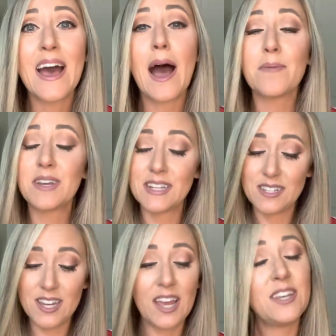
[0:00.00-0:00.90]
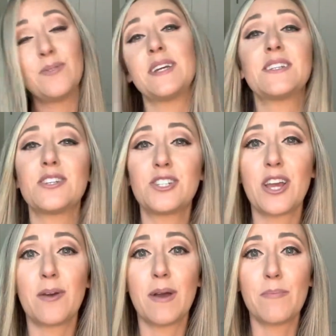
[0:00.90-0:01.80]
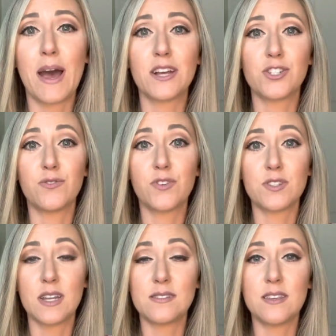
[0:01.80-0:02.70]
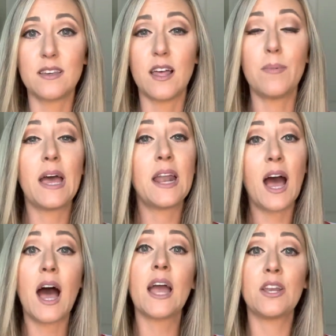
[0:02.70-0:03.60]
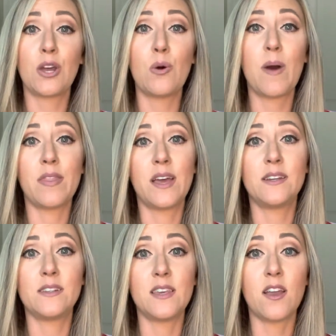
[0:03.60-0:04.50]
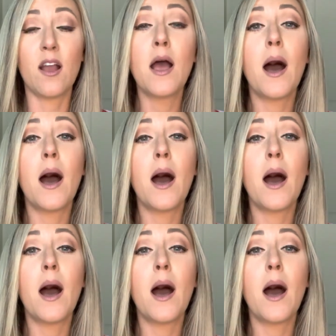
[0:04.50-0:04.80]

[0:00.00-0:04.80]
I'm continuing to share my passion for Scentsy Club, and I know by the end of the year,